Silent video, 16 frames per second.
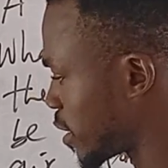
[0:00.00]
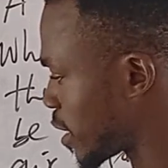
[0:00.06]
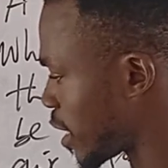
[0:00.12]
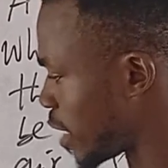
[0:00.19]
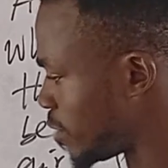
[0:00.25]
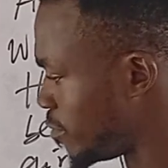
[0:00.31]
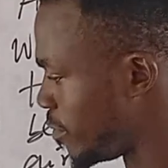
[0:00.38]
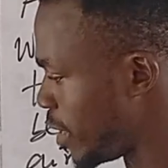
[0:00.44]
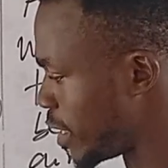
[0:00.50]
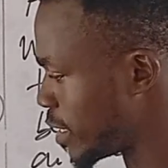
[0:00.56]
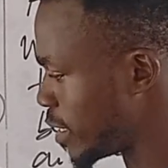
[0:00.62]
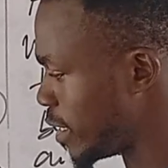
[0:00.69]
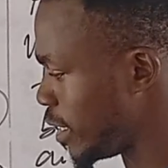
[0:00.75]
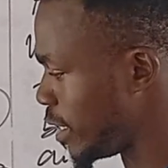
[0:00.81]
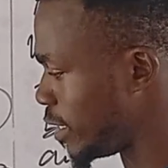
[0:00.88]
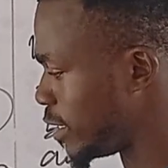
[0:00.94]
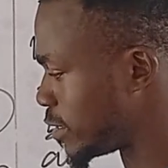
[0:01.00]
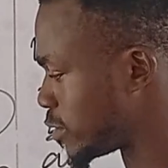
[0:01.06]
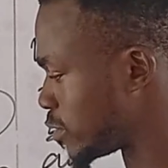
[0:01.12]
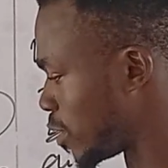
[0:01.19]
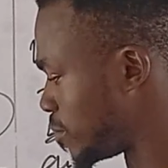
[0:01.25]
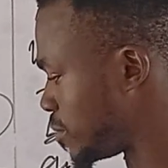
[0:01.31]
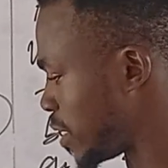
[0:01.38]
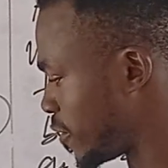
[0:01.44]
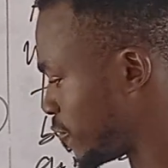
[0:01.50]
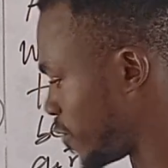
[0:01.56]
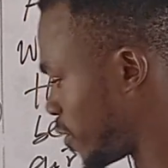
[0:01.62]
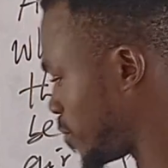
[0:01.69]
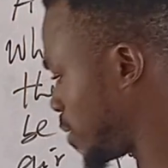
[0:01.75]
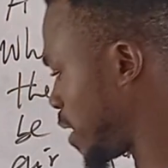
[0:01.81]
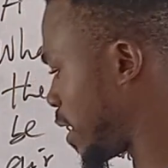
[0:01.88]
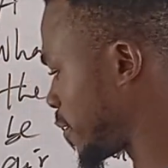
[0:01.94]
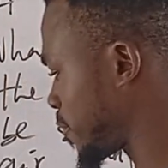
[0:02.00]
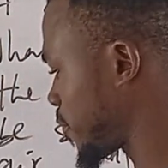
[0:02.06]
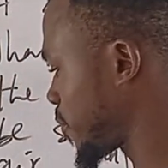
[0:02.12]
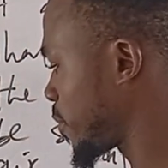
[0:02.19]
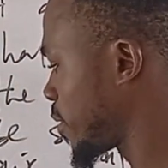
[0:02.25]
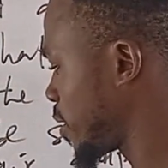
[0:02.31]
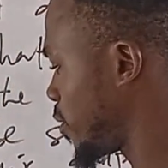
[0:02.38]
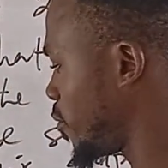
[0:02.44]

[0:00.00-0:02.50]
can make E the subject formula.